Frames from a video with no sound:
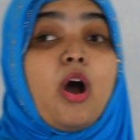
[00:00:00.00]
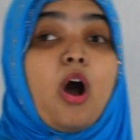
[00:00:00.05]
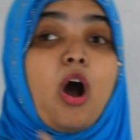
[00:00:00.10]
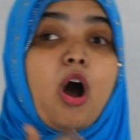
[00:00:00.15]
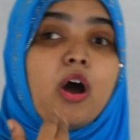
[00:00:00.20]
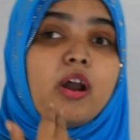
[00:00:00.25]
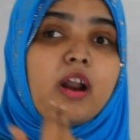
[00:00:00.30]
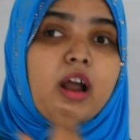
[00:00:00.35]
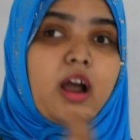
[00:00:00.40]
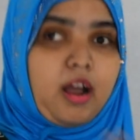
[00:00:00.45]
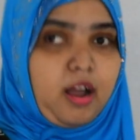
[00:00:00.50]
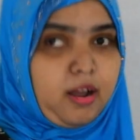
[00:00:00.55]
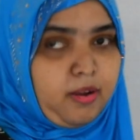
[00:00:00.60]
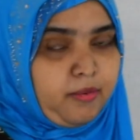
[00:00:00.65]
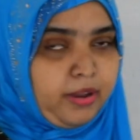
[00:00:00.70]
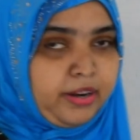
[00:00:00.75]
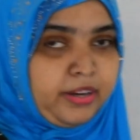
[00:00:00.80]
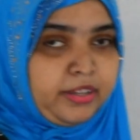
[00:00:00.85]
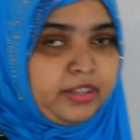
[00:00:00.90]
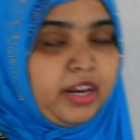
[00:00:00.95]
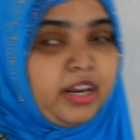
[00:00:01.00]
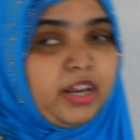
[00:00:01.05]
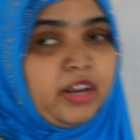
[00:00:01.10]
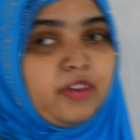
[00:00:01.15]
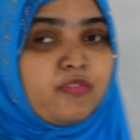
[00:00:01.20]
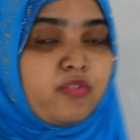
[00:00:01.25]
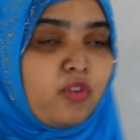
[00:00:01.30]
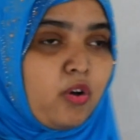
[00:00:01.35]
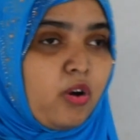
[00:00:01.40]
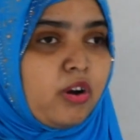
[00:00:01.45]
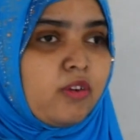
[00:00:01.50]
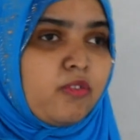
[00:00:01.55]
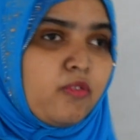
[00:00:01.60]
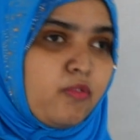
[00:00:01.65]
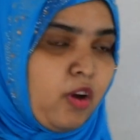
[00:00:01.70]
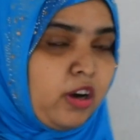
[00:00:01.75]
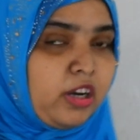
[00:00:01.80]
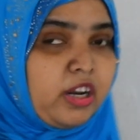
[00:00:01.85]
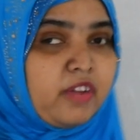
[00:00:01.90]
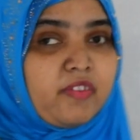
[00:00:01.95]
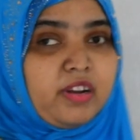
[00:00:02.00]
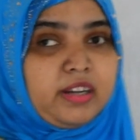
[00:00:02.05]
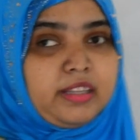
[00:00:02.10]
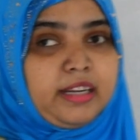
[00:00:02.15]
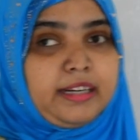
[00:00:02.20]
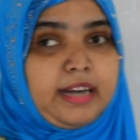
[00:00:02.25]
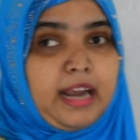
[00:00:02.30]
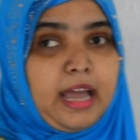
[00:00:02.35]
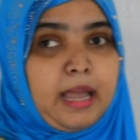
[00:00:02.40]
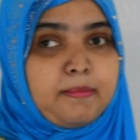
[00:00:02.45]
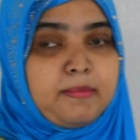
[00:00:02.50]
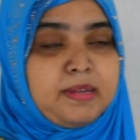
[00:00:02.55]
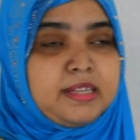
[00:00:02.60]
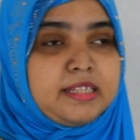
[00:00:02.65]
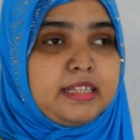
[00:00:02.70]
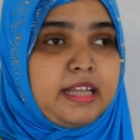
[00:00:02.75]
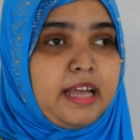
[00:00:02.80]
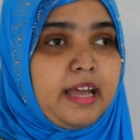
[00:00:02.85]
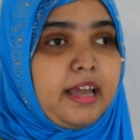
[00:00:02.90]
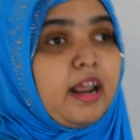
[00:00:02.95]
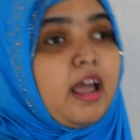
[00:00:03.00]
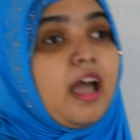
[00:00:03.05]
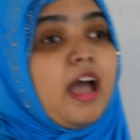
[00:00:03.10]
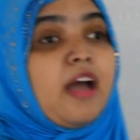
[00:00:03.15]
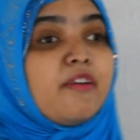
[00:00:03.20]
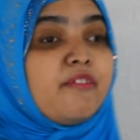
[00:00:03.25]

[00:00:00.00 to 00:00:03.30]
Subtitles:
or in 3-4, whatever the time is there,